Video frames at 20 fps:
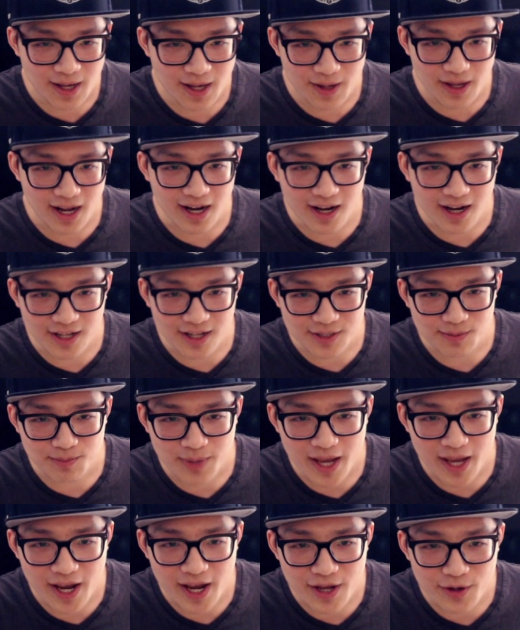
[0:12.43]
I got some
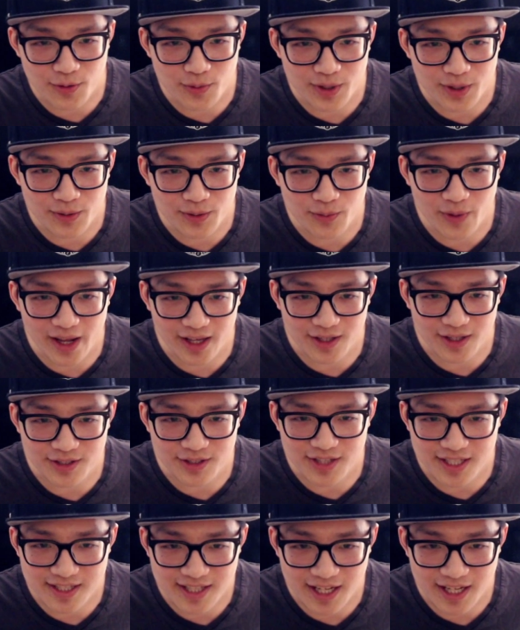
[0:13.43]
pay-to-win whales
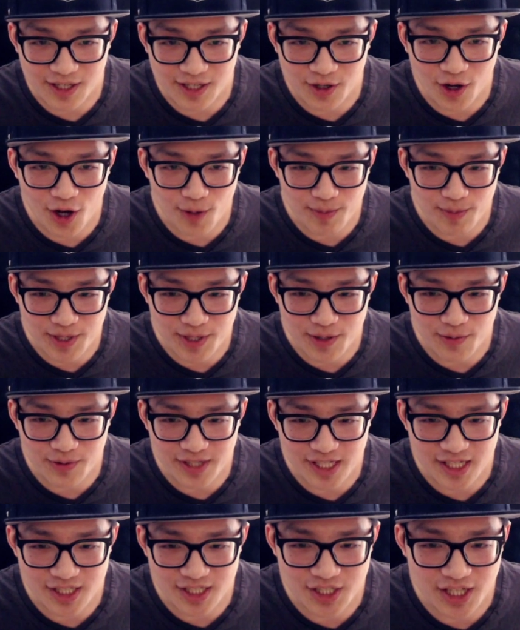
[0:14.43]
that said call me
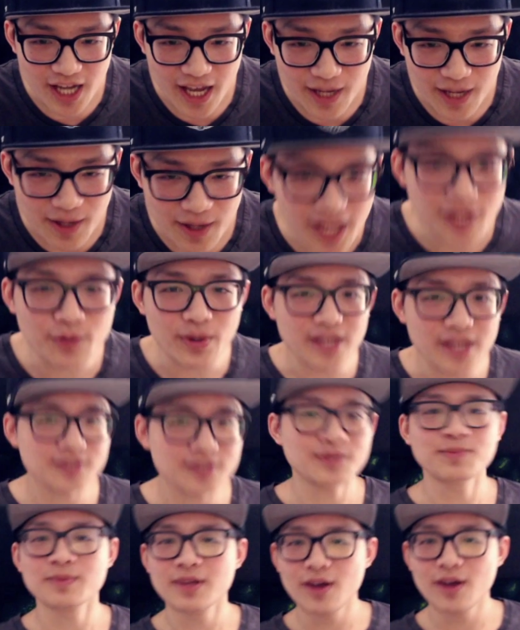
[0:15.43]
Oni-chan.
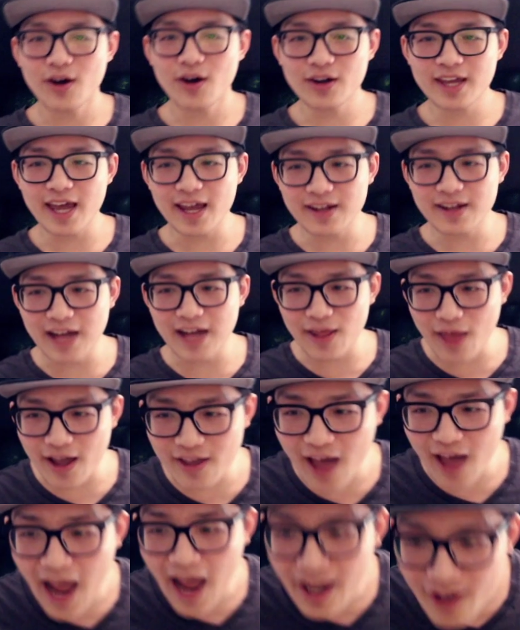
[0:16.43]
Anyways, okay, now that
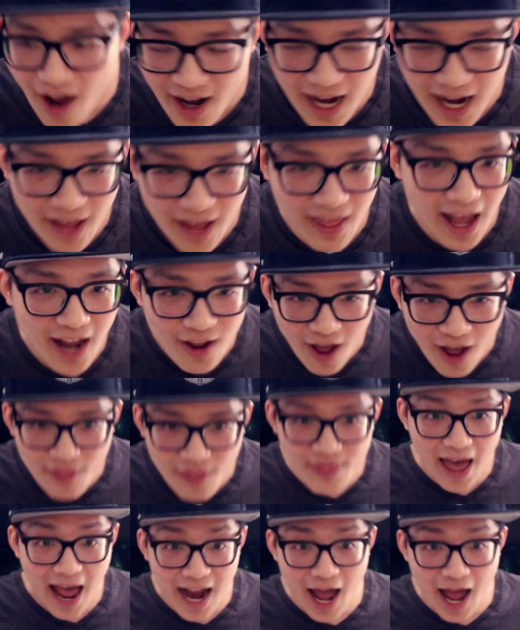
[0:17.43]
I got
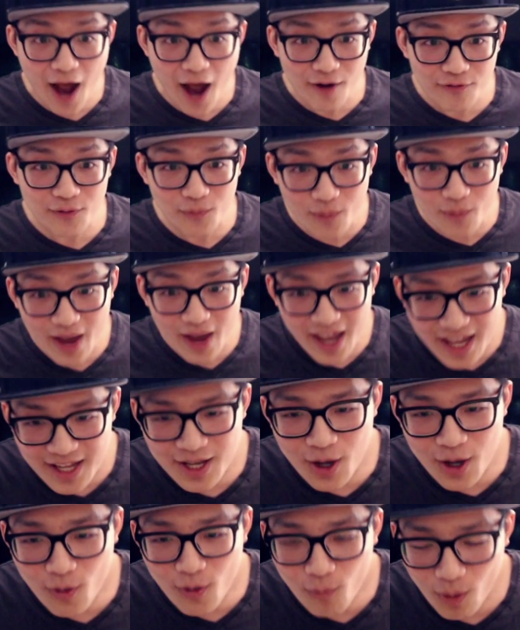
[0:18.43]
that out of the
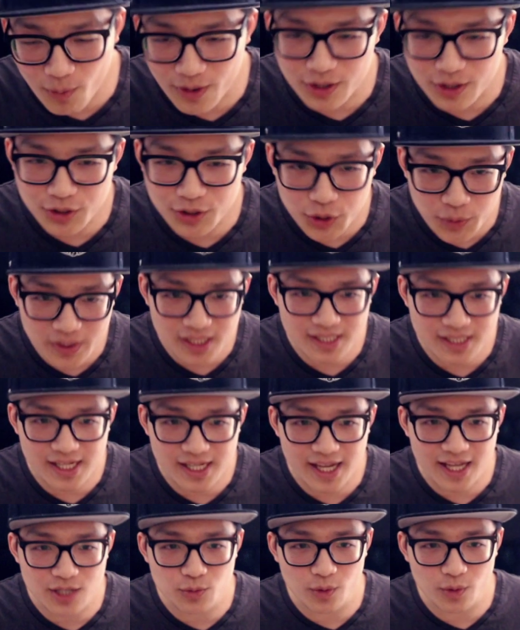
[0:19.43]
way, what we're doing
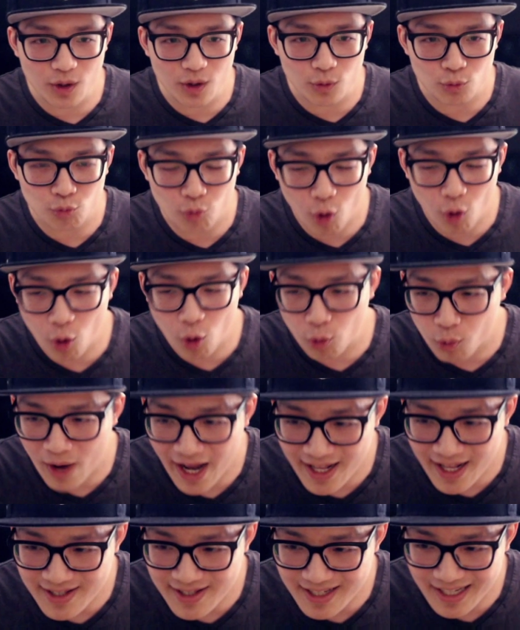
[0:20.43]
today is we're on
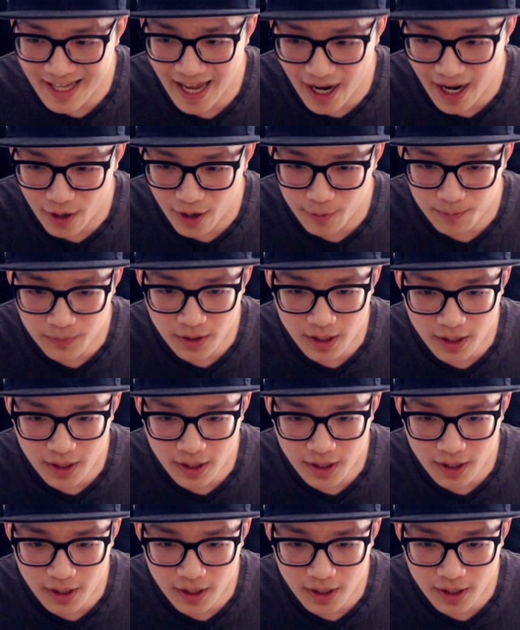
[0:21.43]
Roran's account.